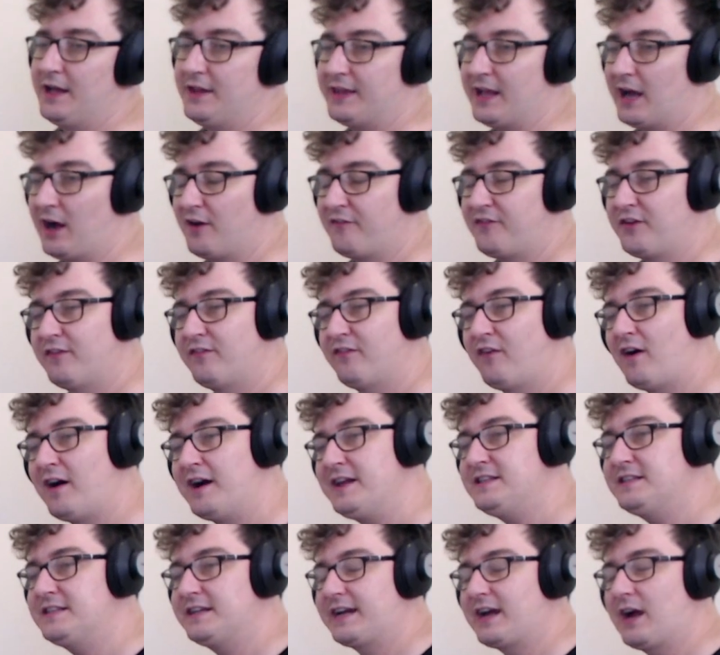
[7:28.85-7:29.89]
Now, if you
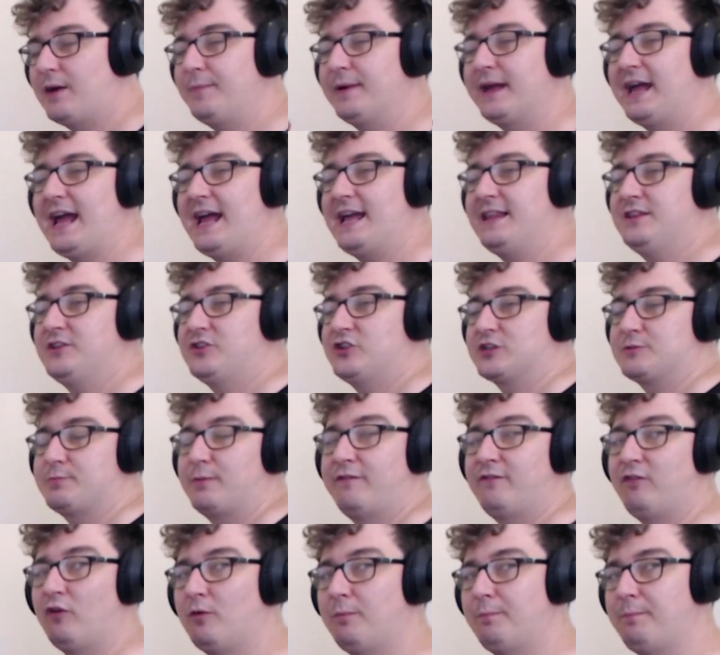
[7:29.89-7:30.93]
find coming in just
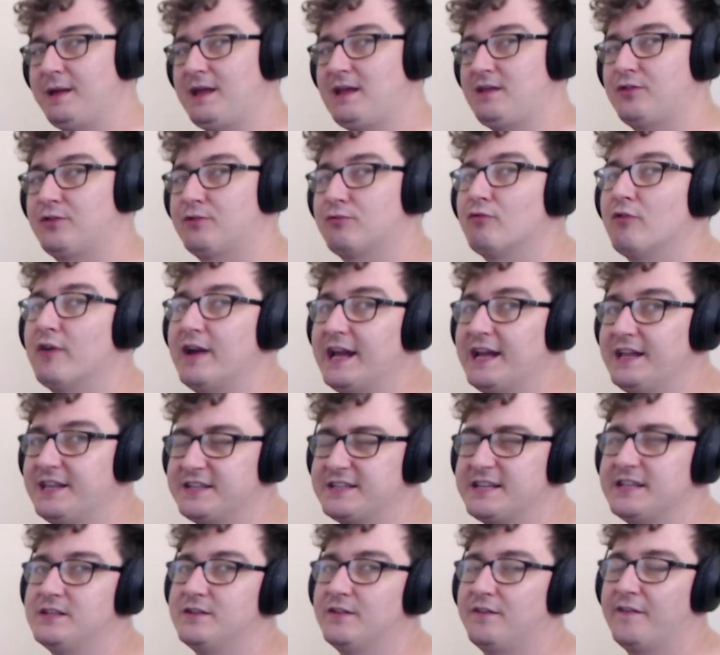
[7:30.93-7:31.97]
before beat three and
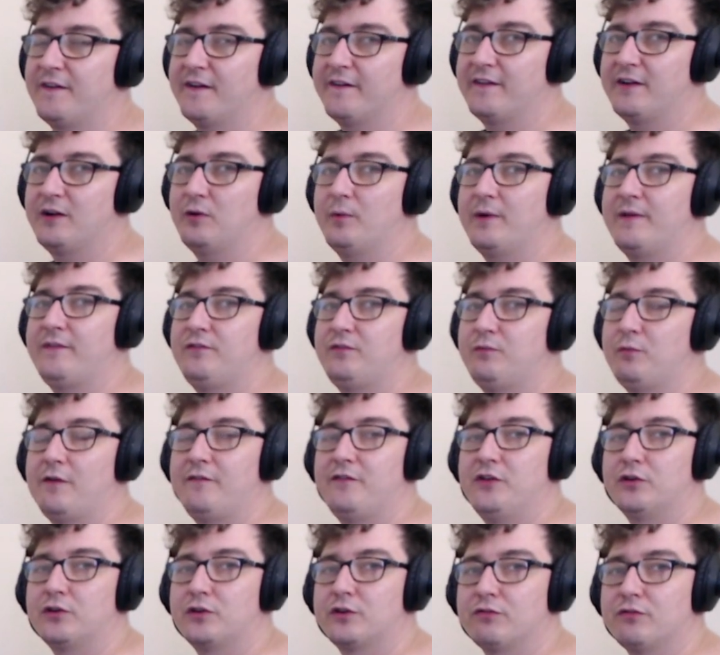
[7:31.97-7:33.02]
it's interfering with,
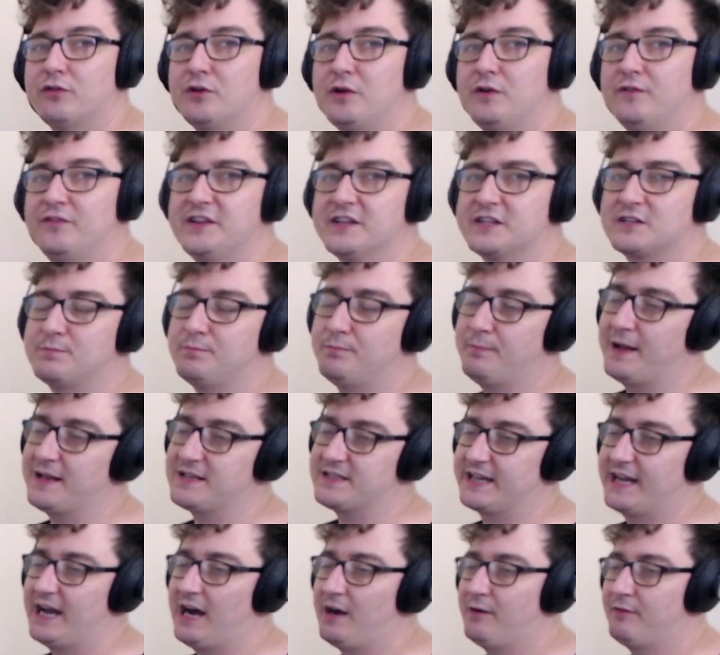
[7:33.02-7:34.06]
with your groove and it's
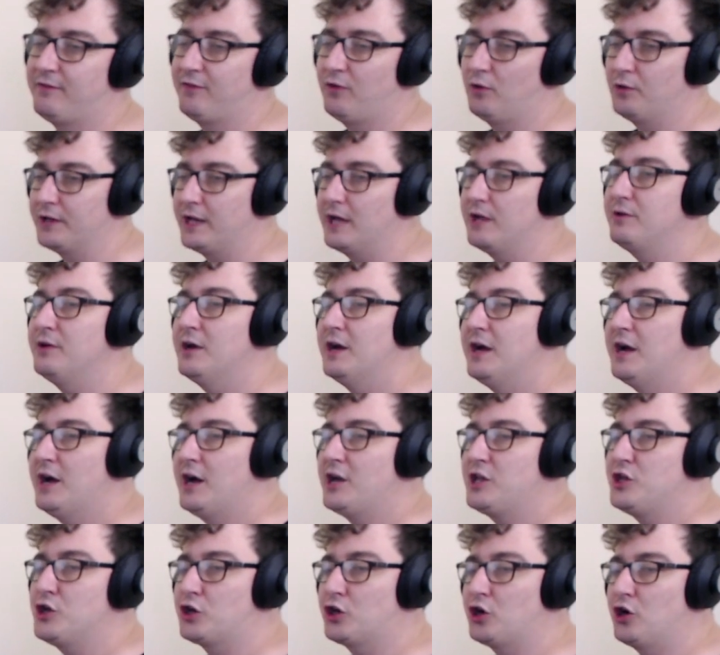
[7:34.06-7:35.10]
messing out for you,
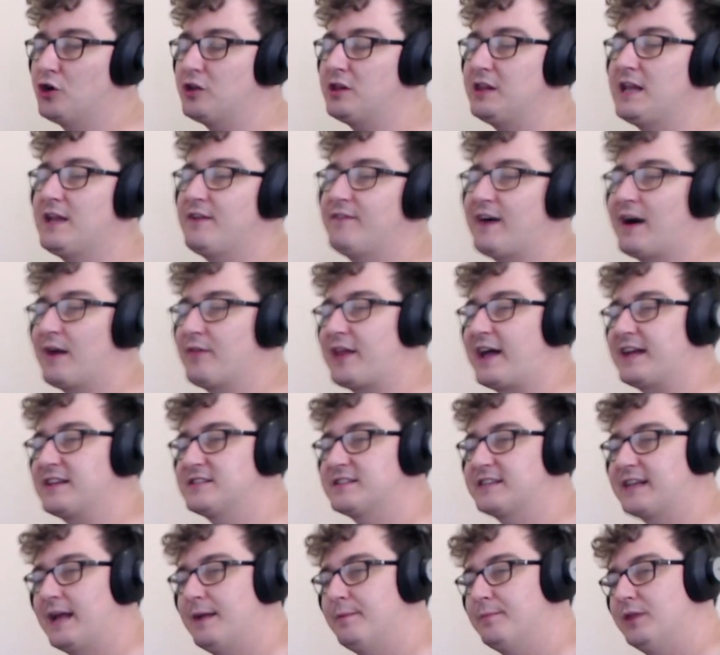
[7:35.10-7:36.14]
you could leave out that
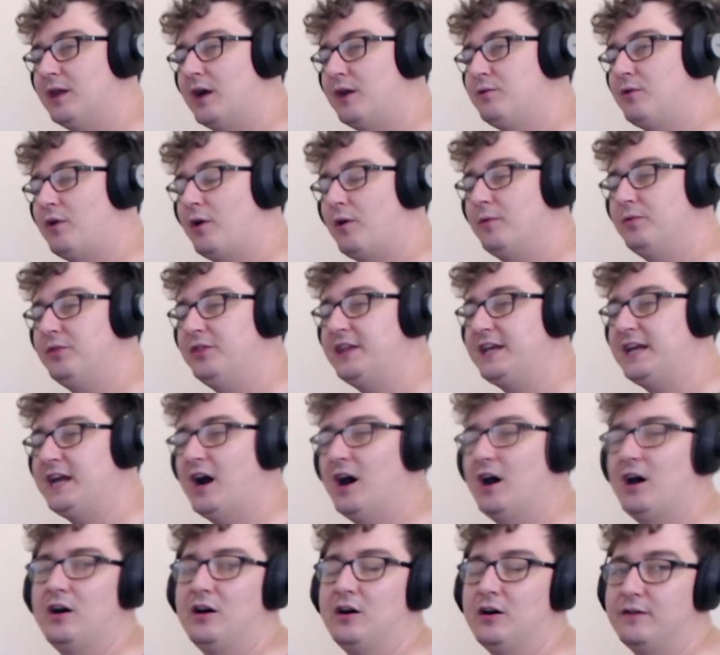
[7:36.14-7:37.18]
skip note on the
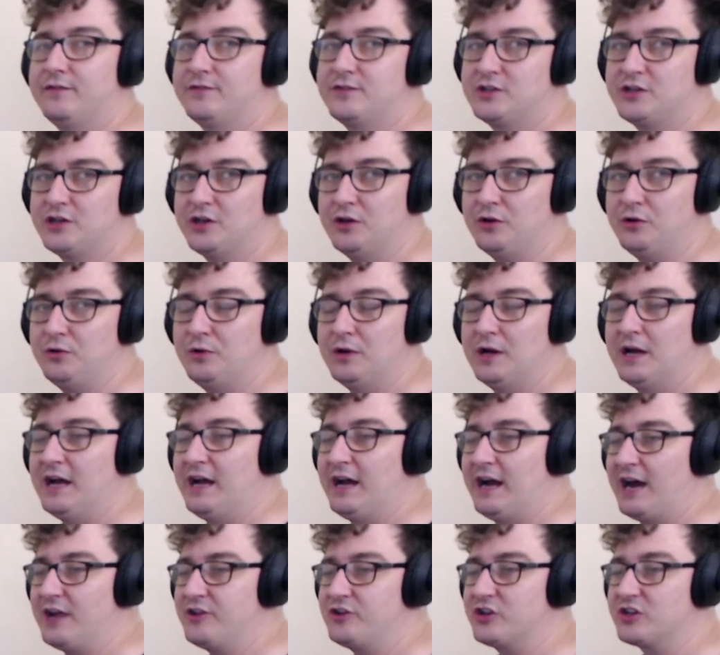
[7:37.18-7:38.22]
uh of two
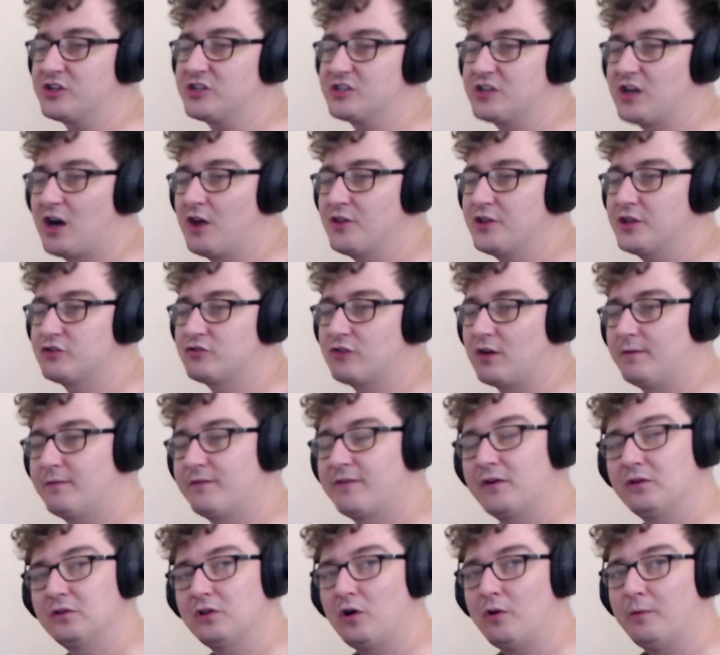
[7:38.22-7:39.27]
and just start the drum
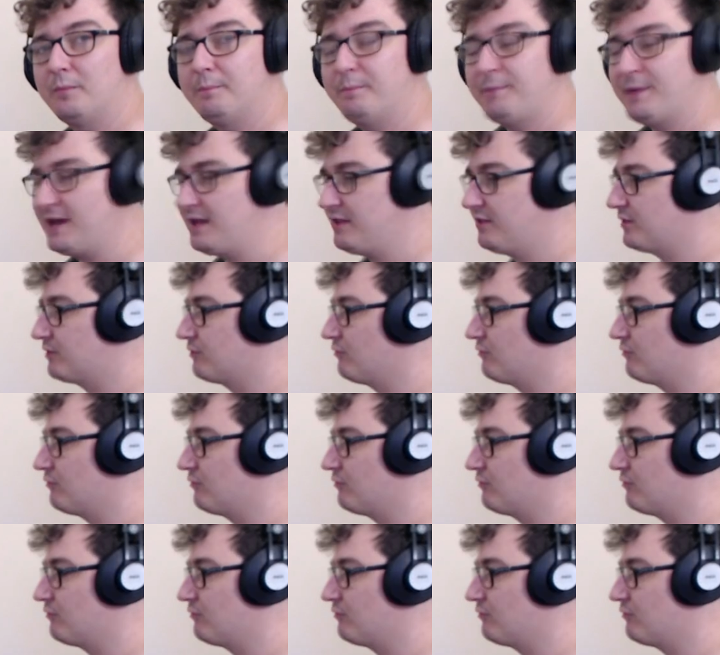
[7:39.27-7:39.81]
fill on beat